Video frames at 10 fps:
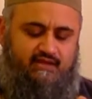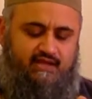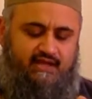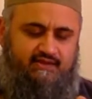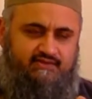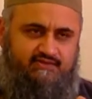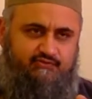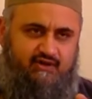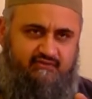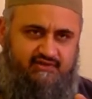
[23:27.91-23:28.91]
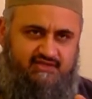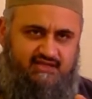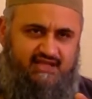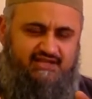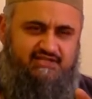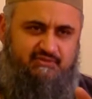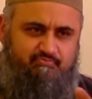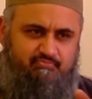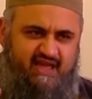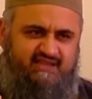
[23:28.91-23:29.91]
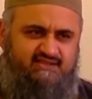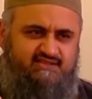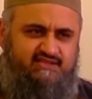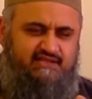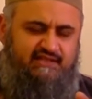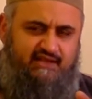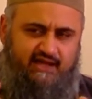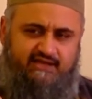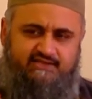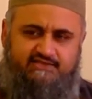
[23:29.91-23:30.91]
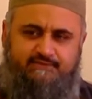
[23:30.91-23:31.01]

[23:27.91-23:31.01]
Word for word: And gravity can actually bend light.